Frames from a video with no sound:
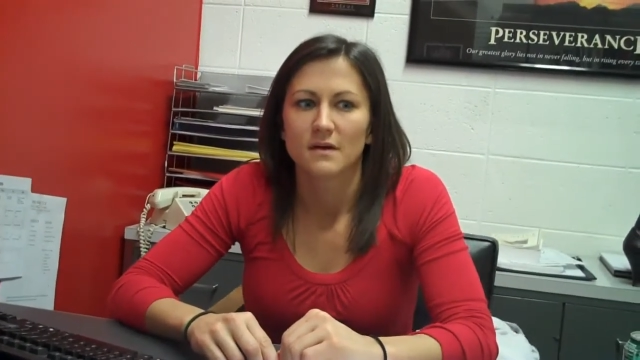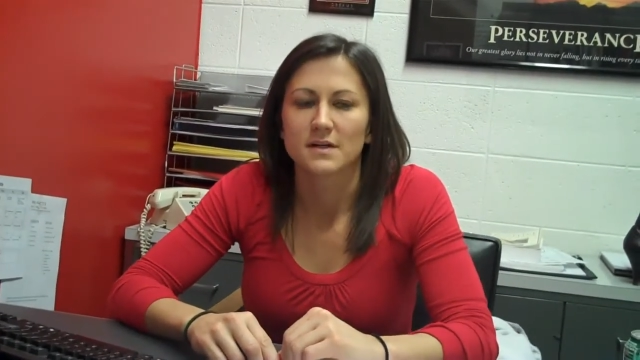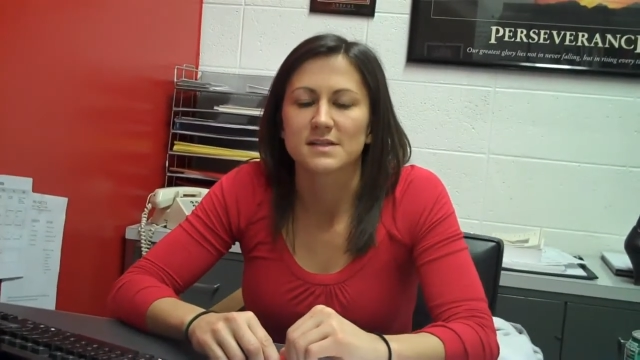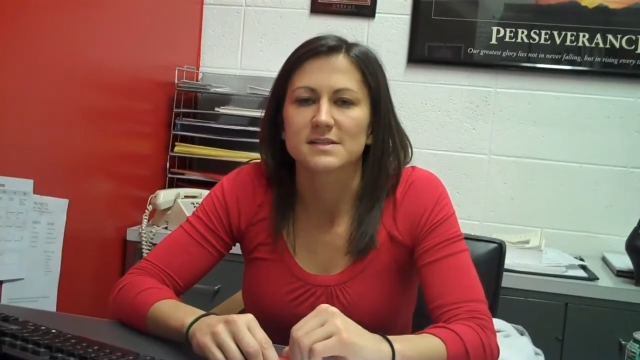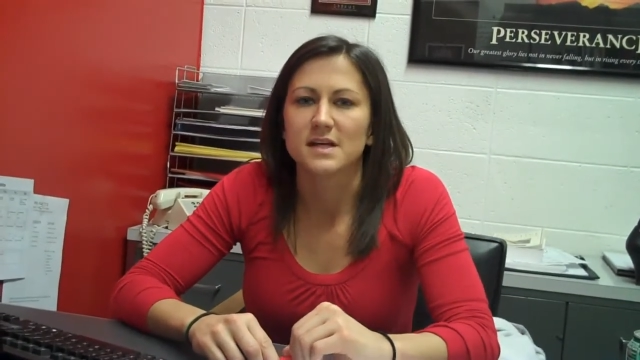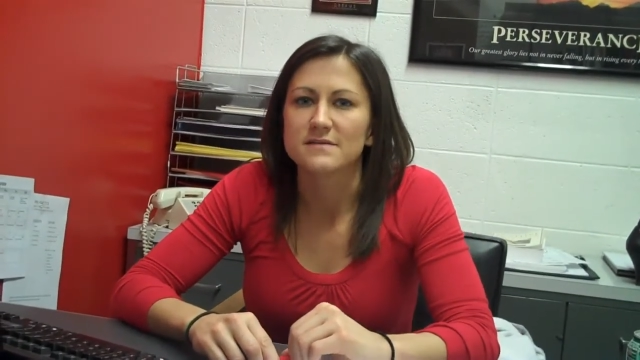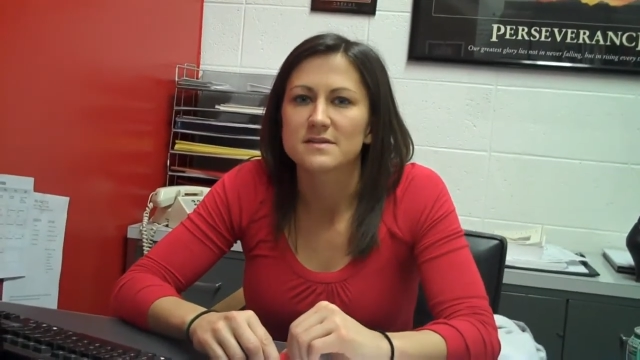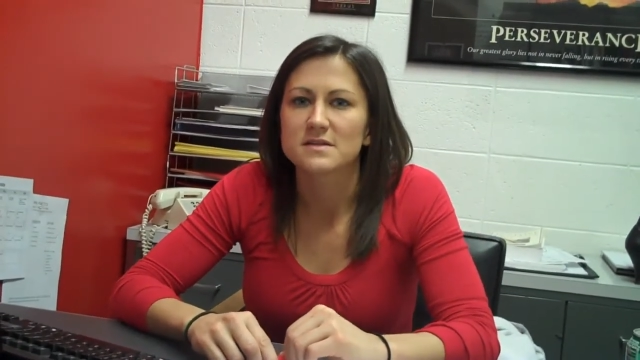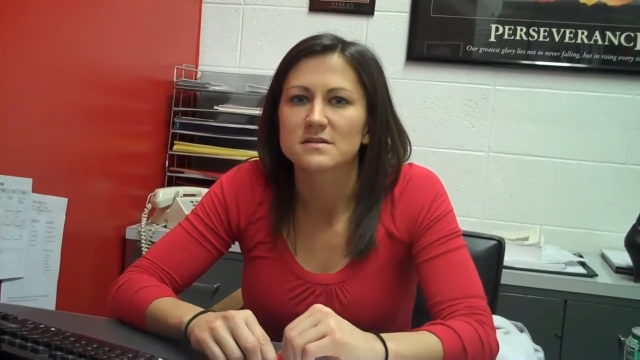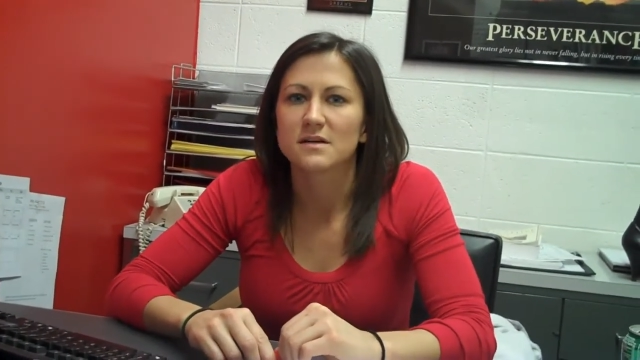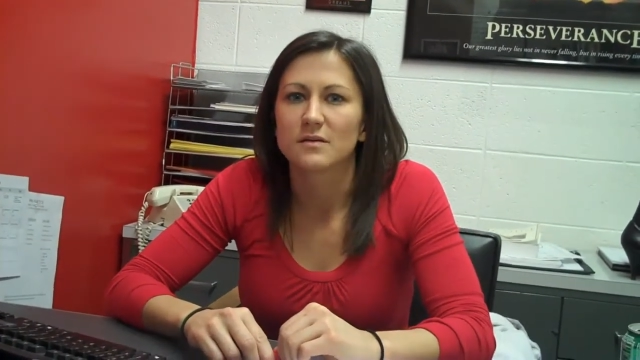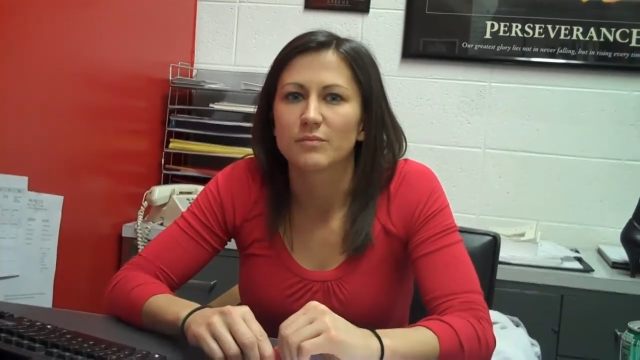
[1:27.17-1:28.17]
Gustavus is
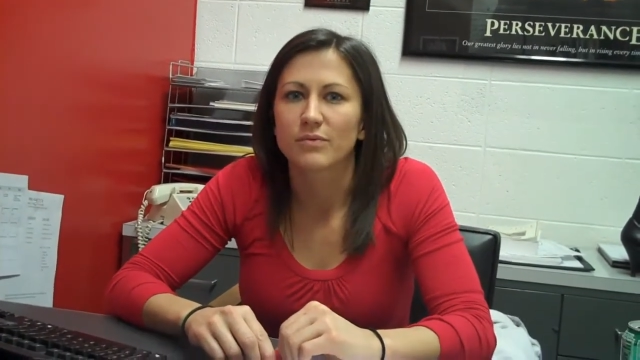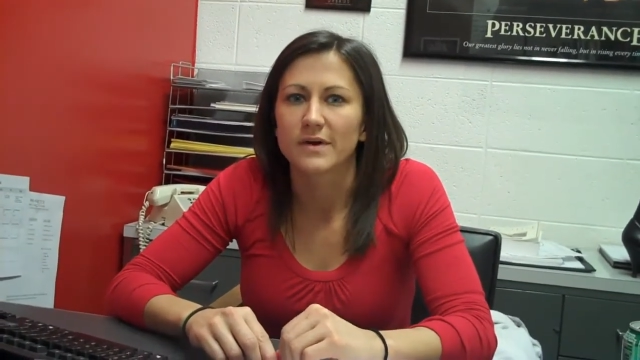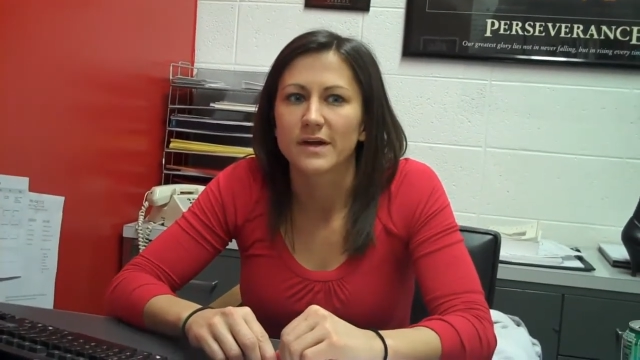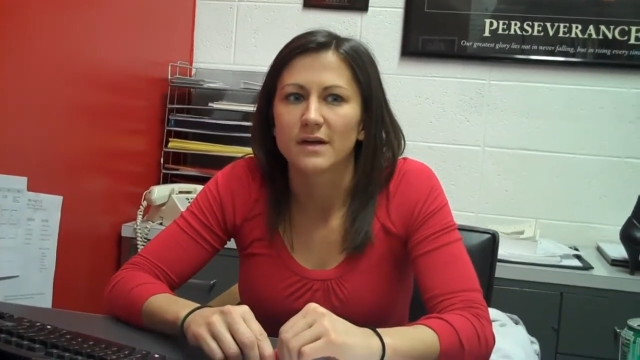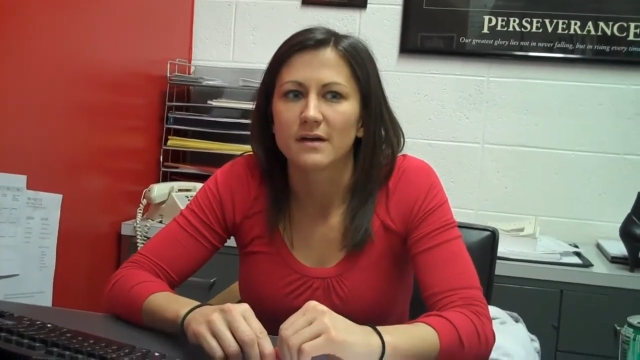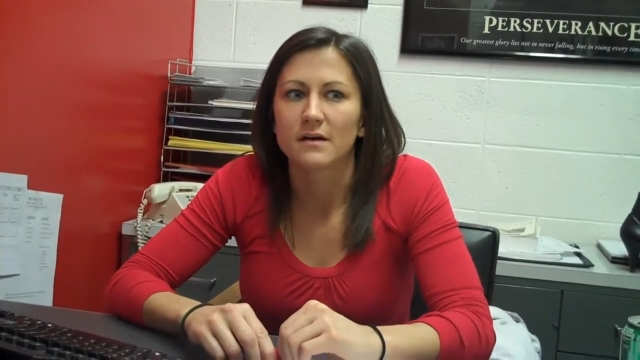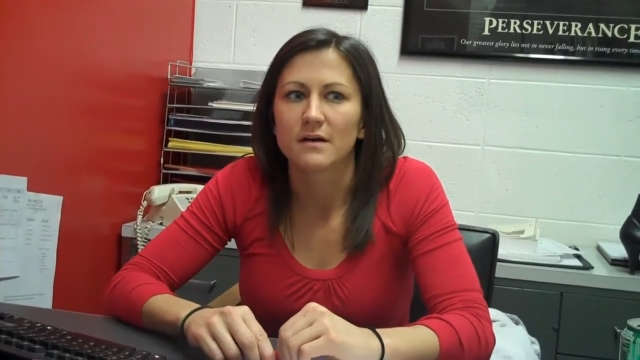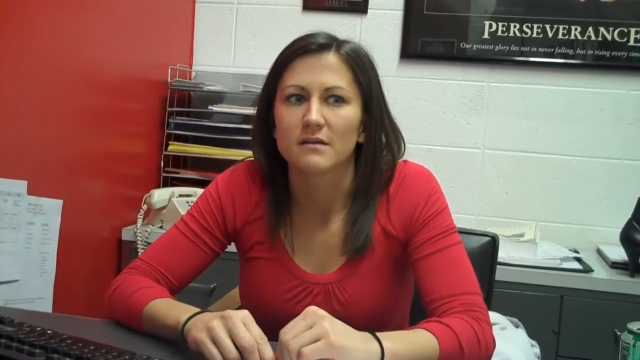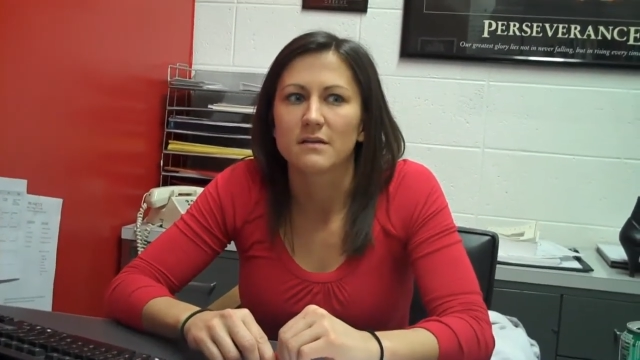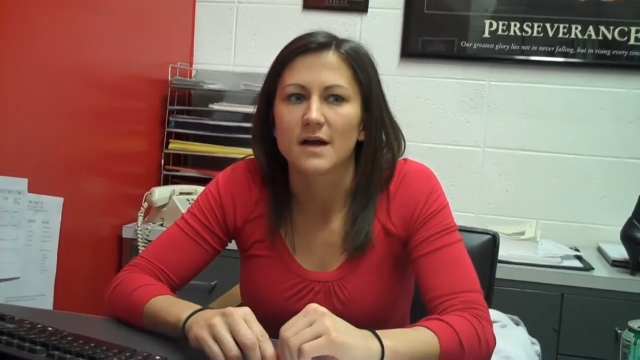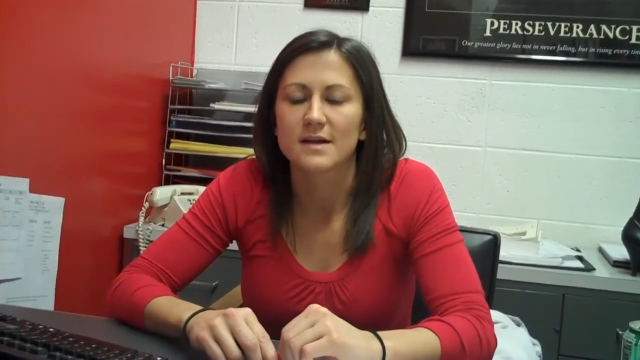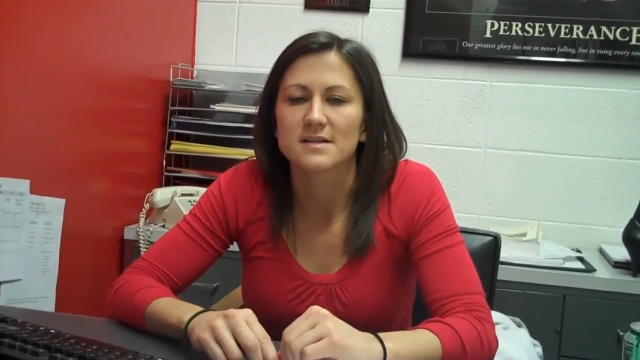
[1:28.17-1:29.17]
going to bring a
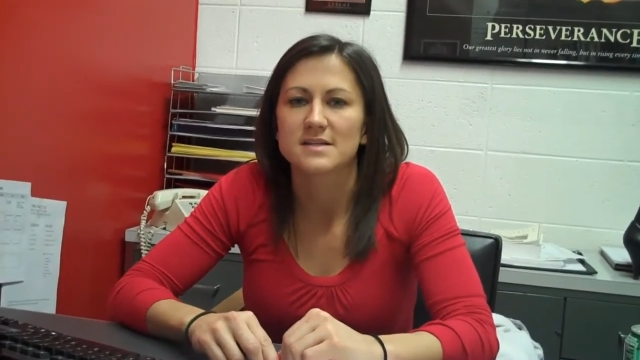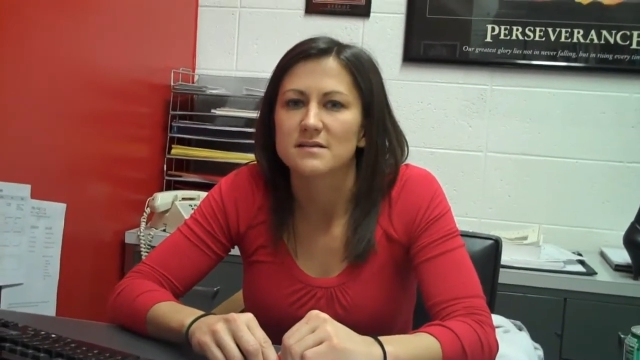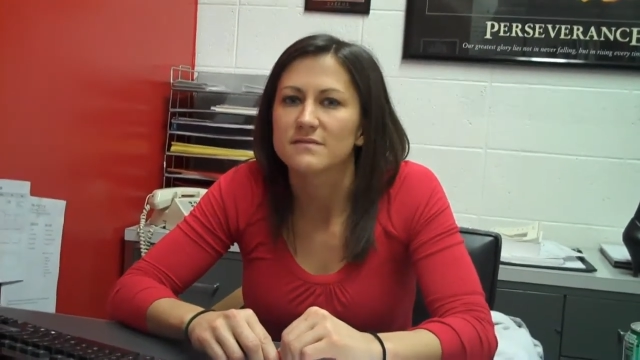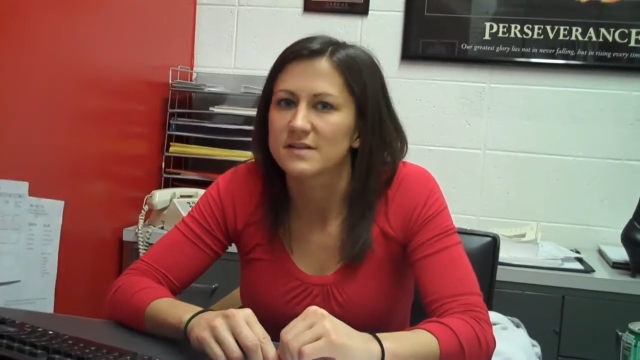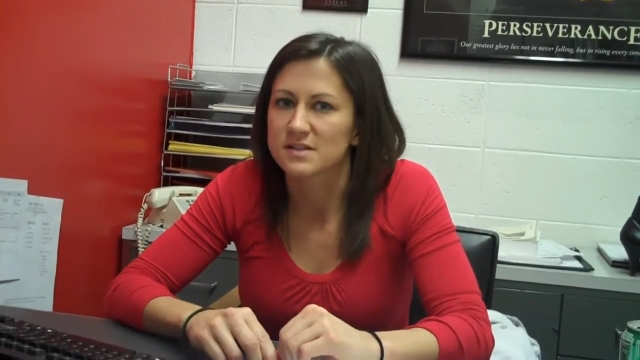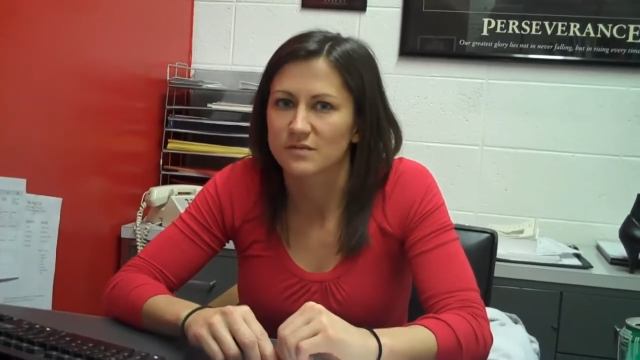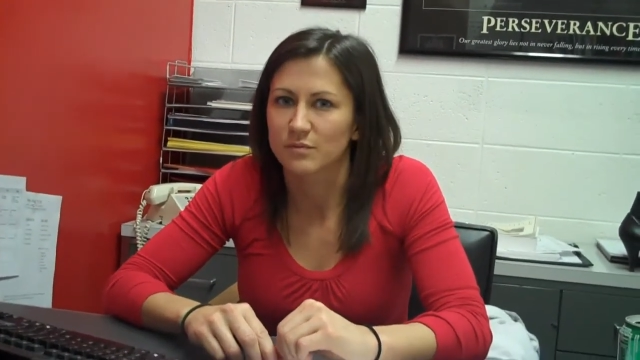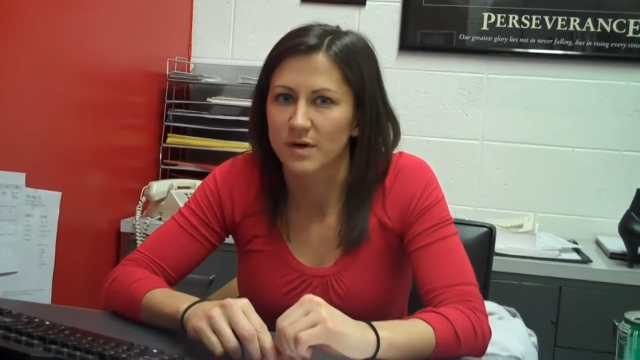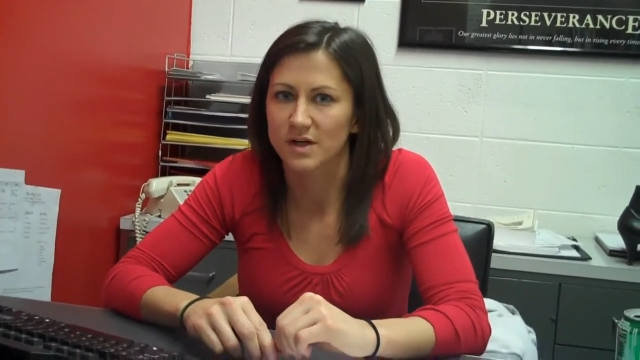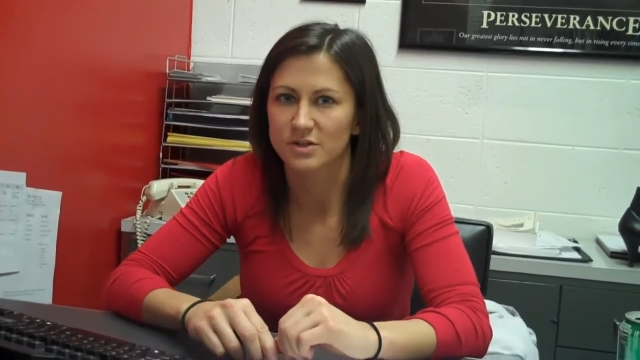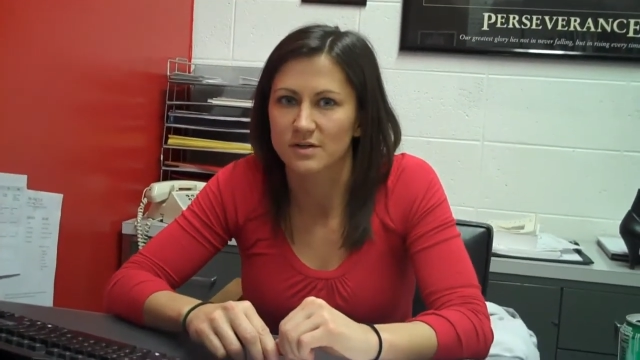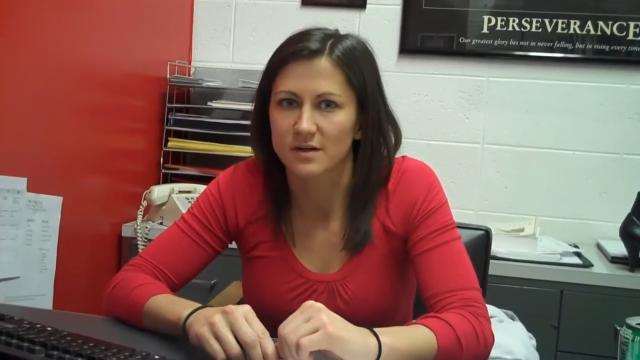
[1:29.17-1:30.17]
lot of defensive
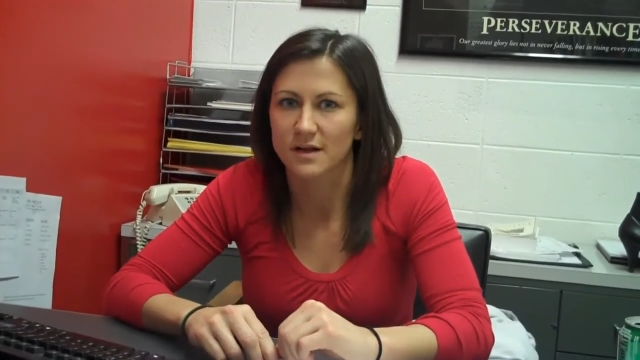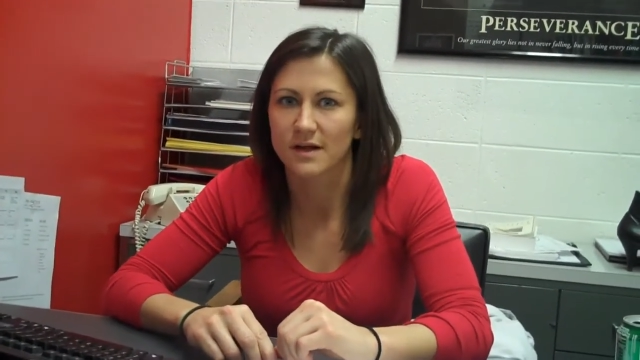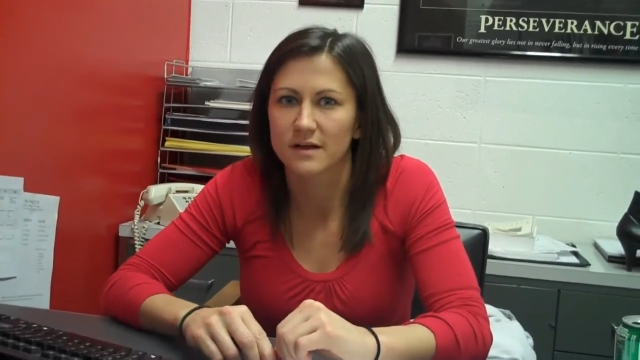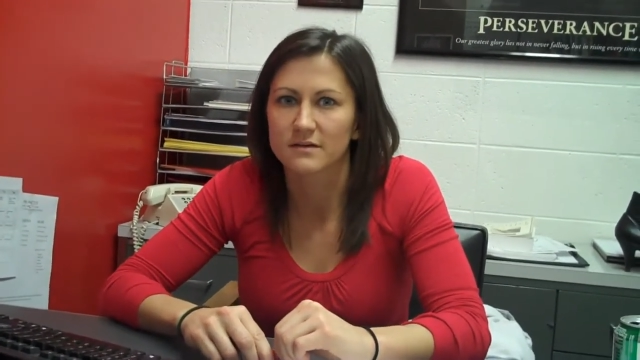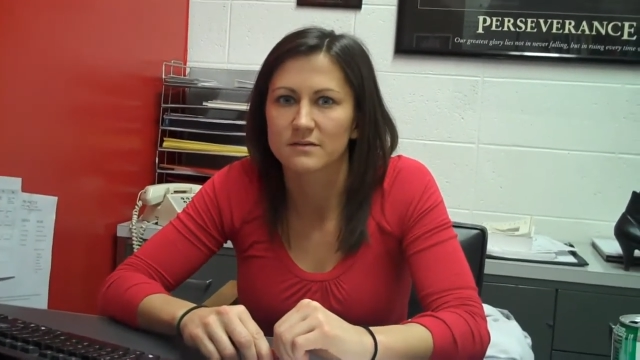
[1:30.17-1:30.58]
pressure tonight.